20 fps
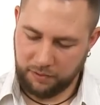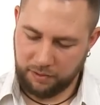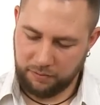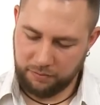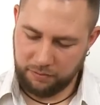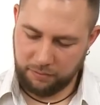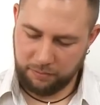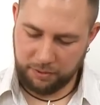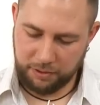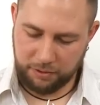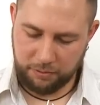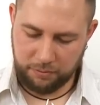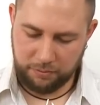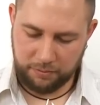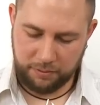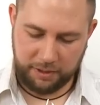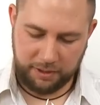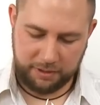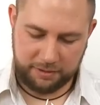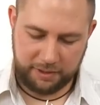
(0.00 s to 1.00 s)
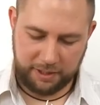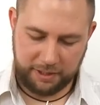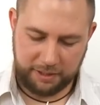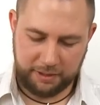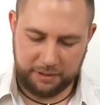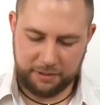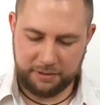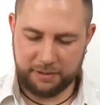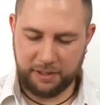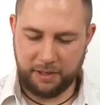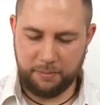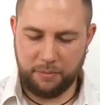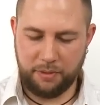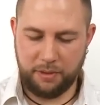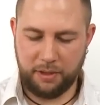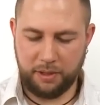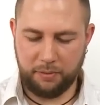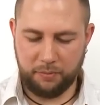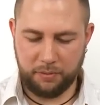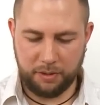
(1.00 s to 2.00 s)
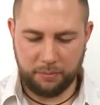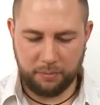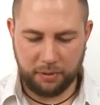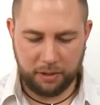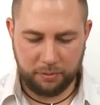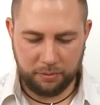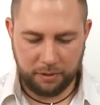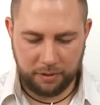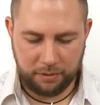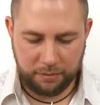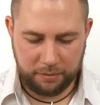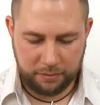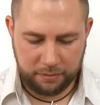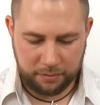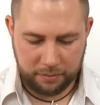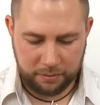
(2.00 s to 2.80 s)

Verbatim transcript: So we do the exactly the same thing with the brown here.